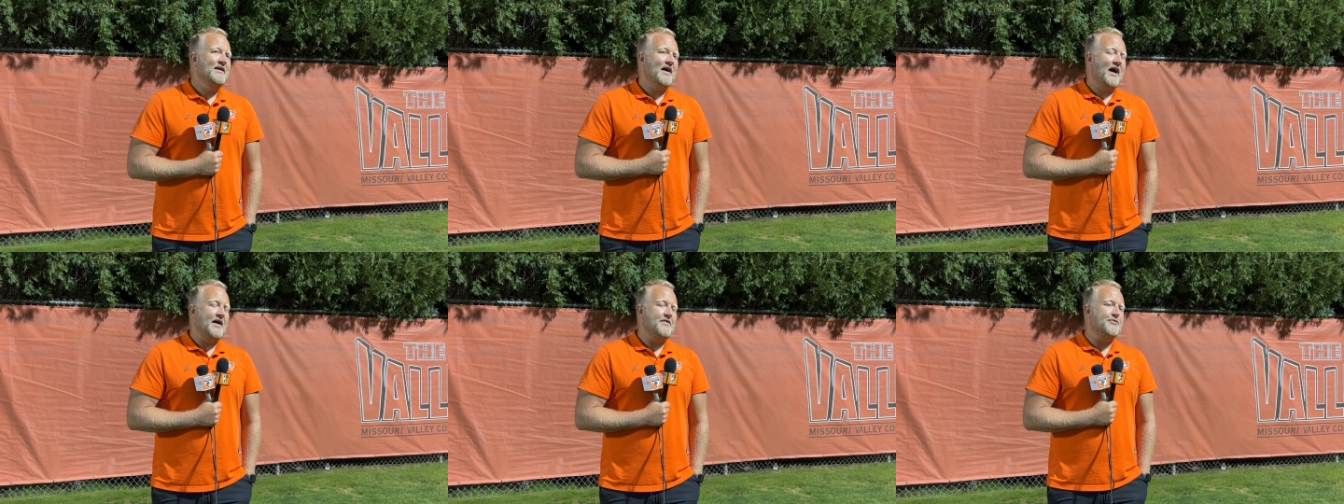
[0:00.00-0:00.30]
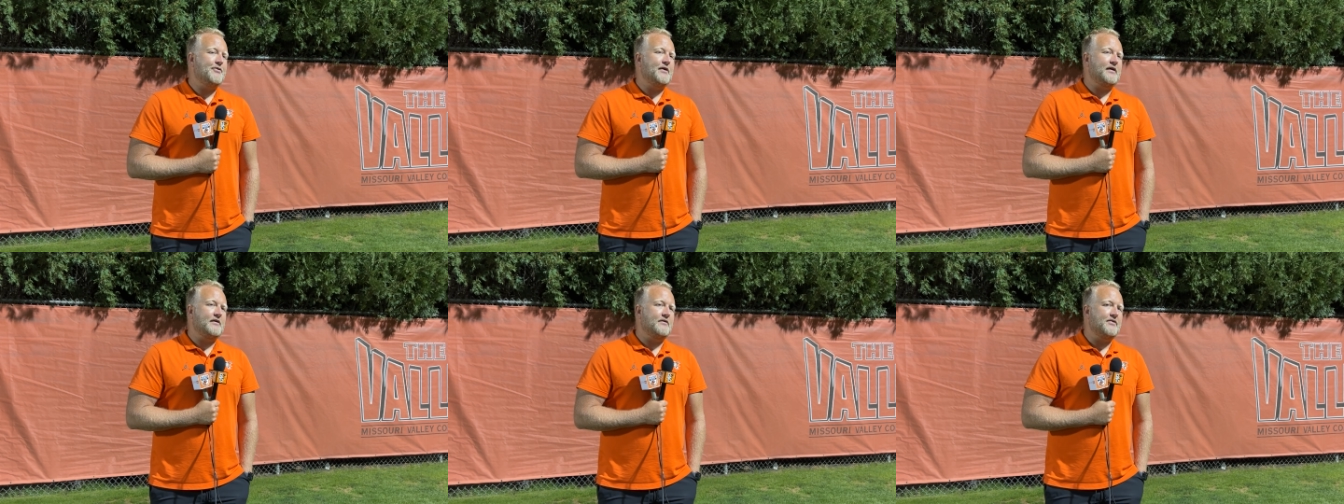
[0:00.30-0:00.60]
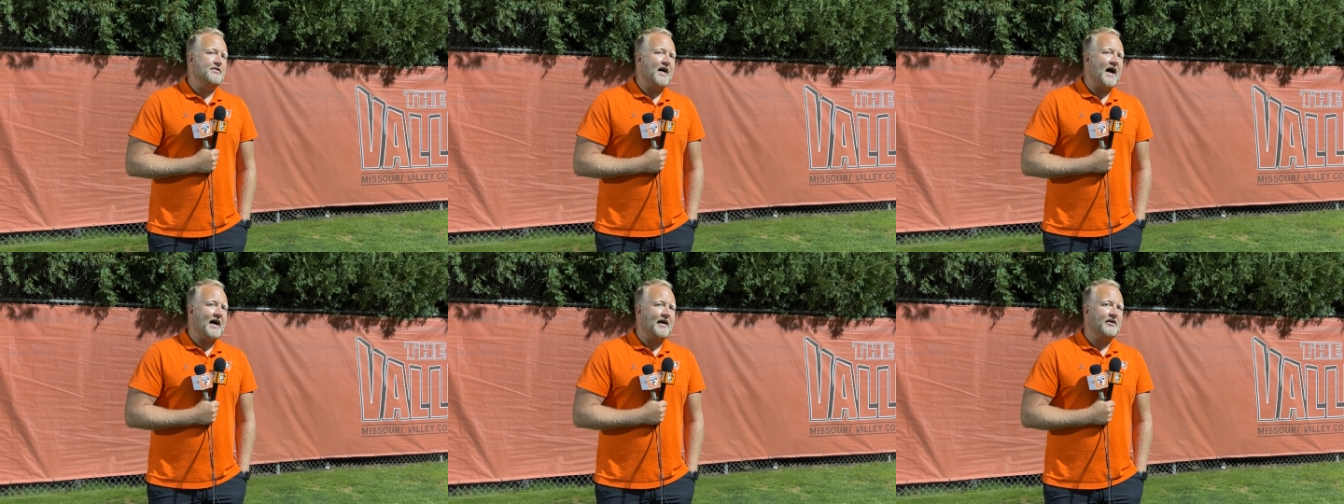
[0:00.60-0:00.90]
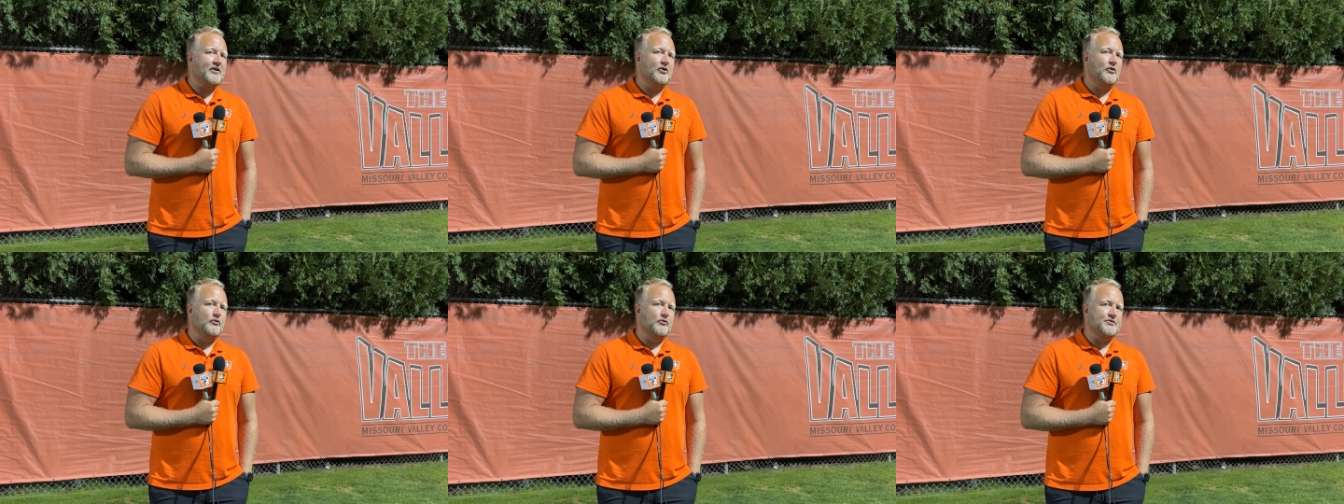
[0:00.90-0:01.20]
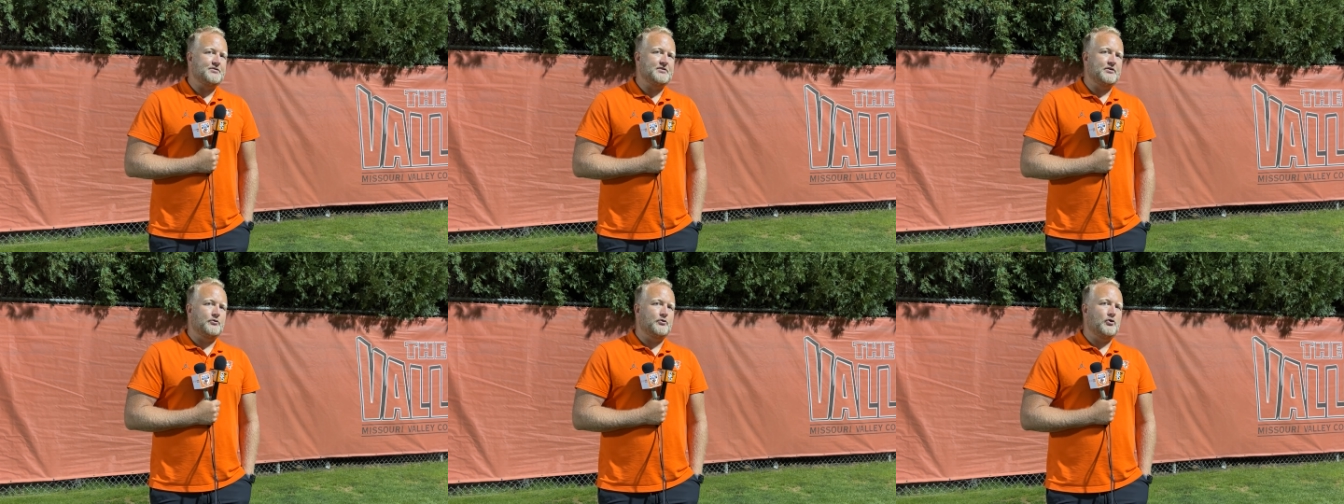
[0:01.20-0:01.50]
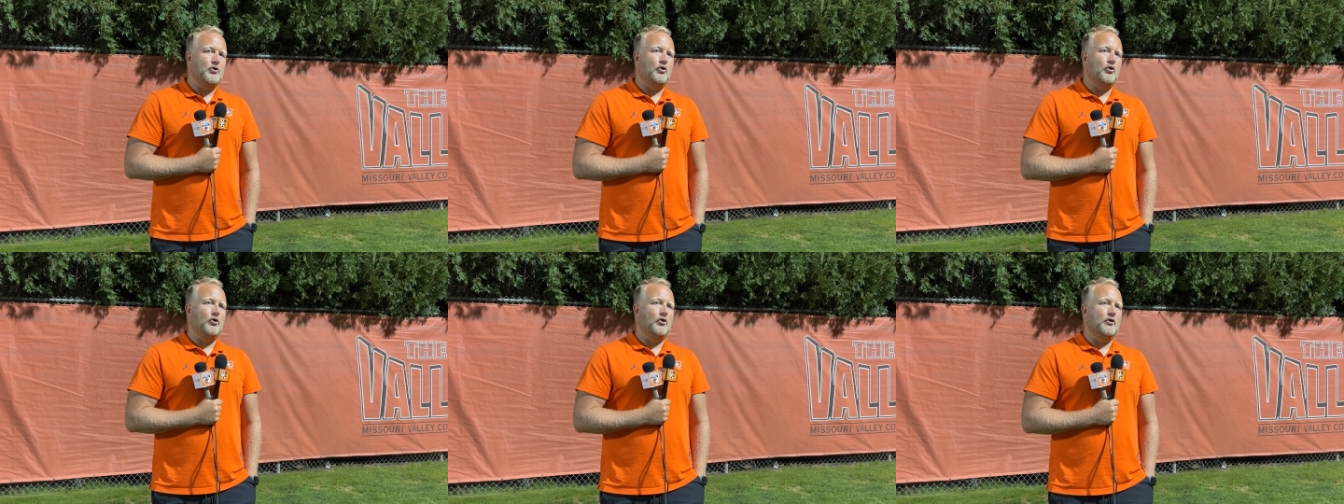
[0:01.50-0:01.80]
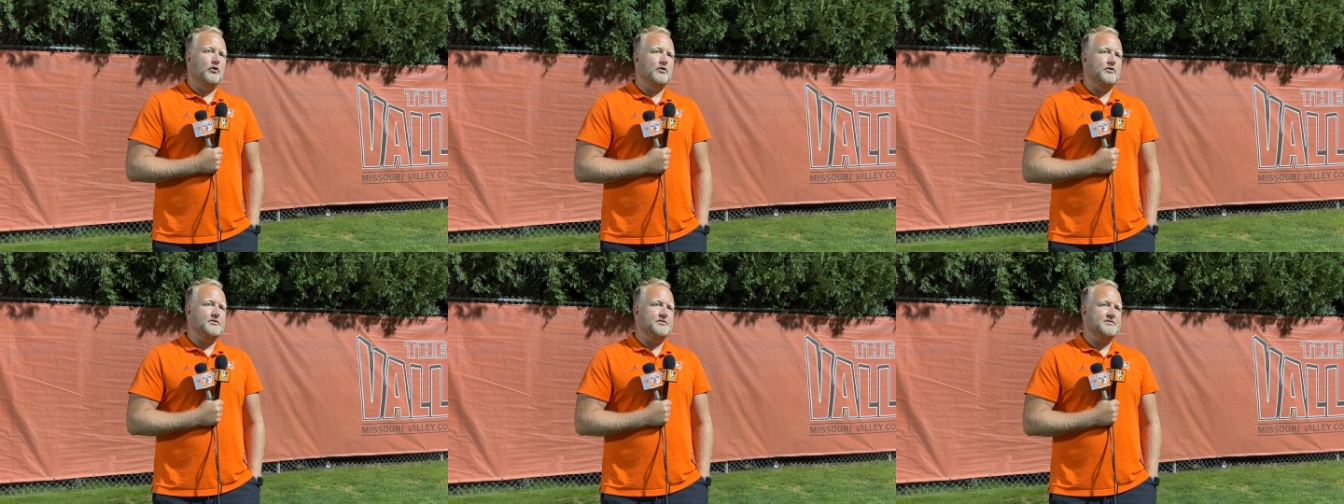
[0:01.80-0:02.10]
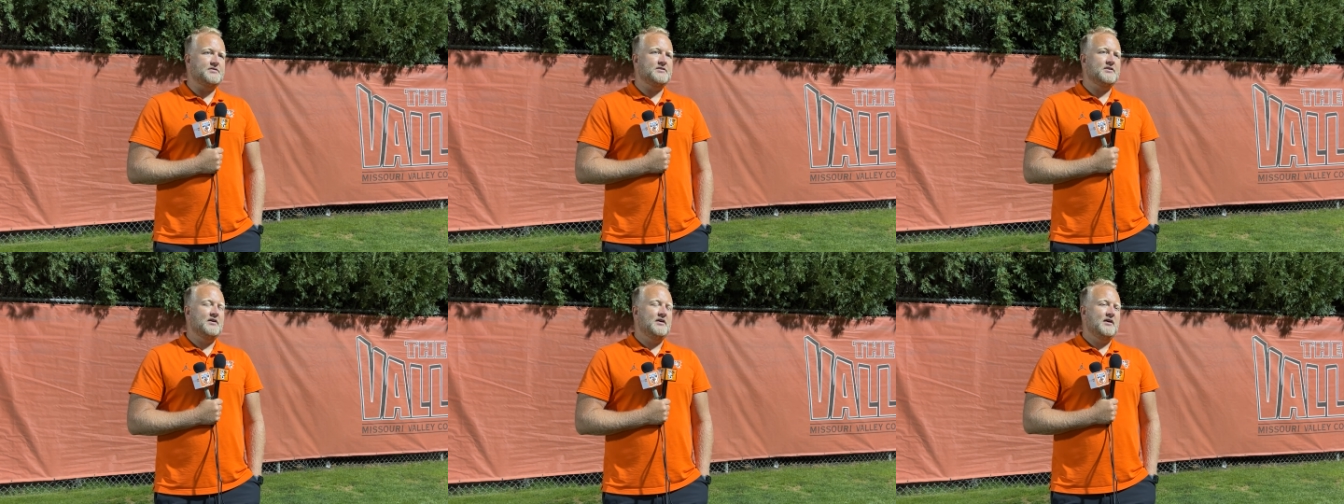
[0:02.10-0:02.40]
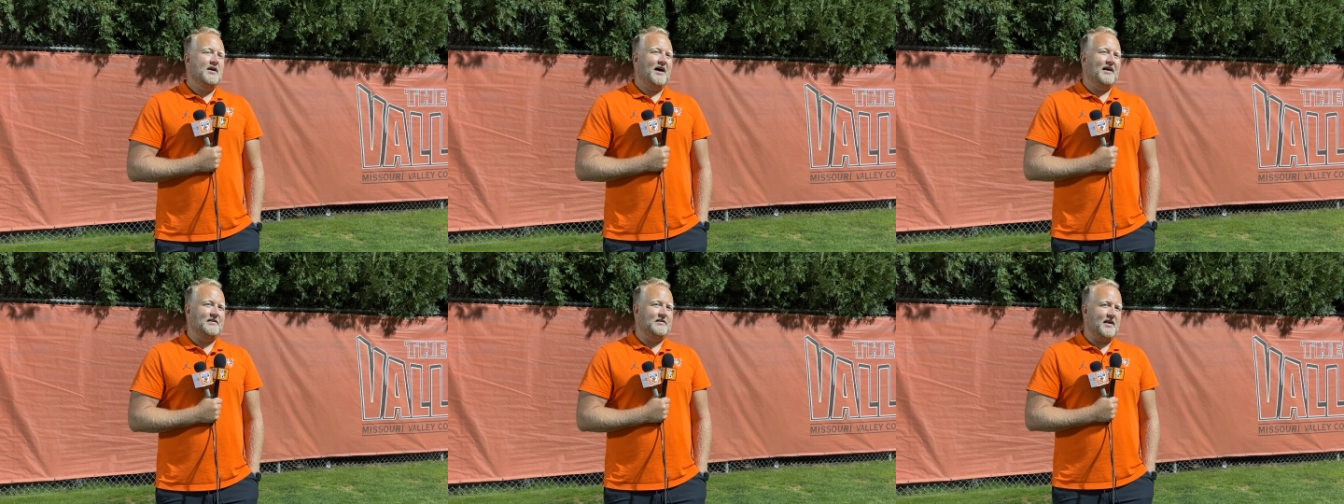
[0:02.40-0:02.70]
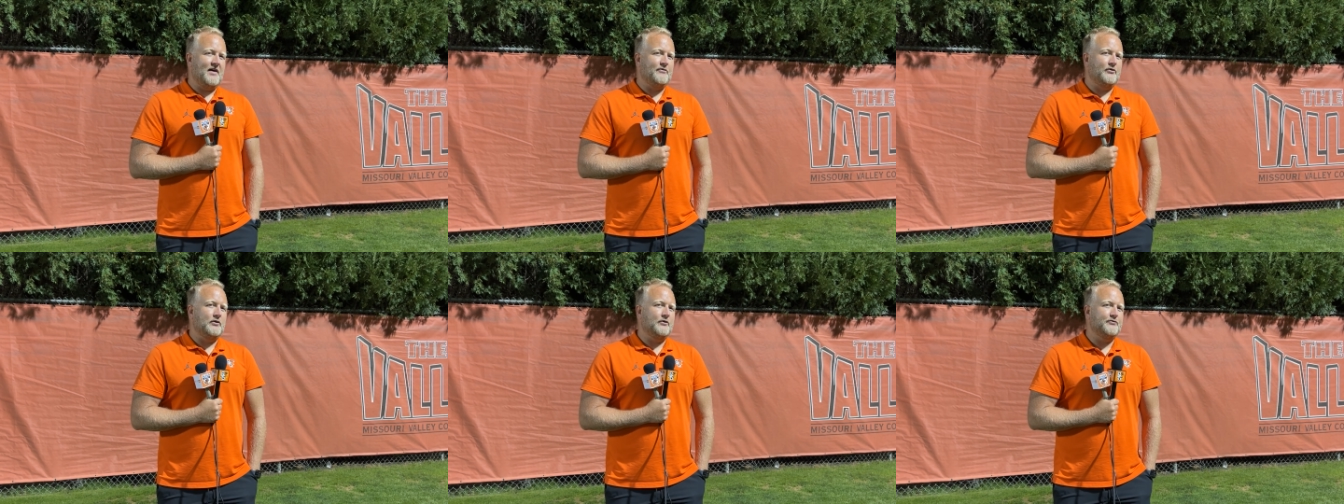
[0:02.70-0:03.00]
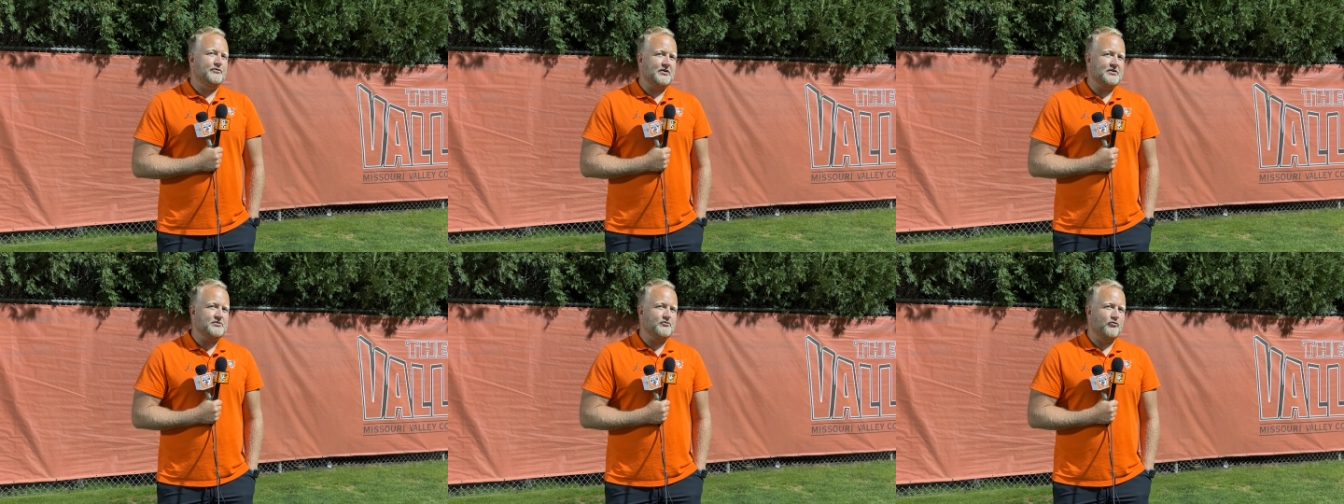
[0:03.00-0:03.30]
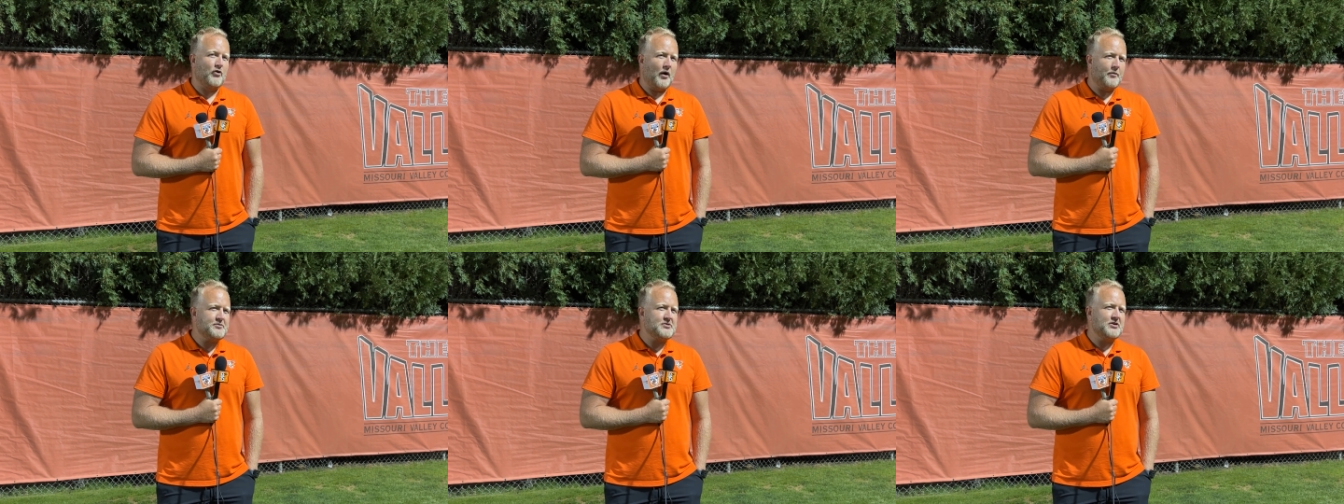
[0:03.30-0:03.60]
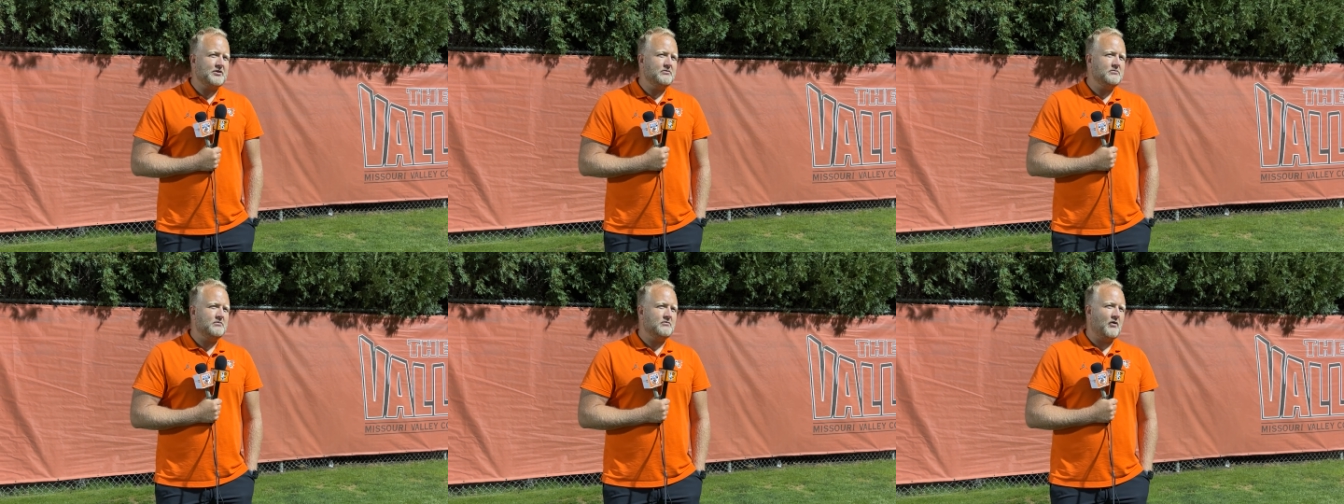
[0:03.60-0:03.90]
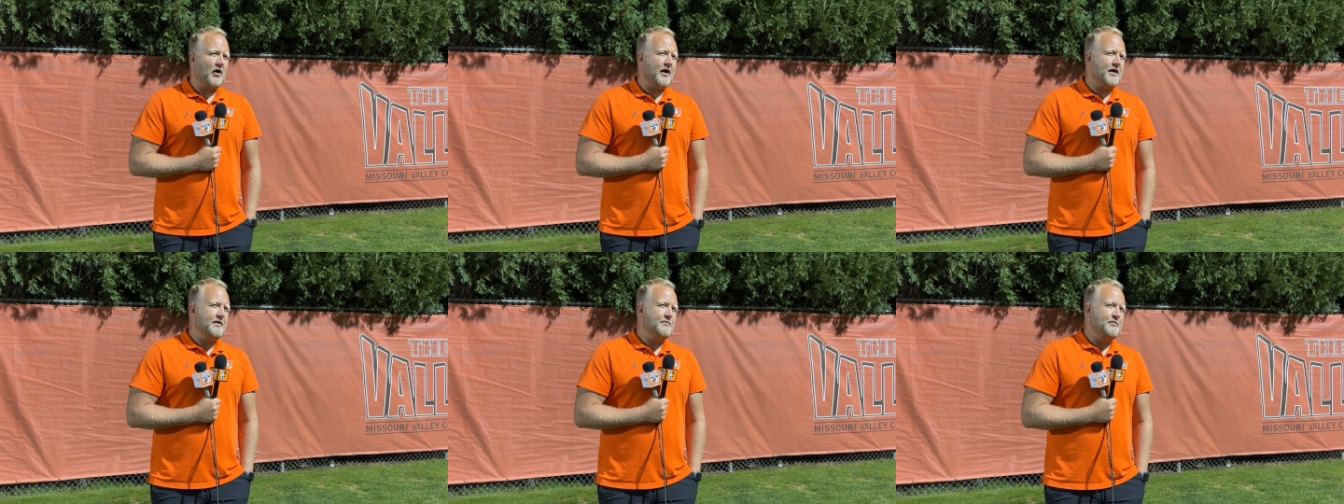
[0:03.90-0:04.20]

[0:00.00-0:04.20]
I think that can also cause a level of disruption, right?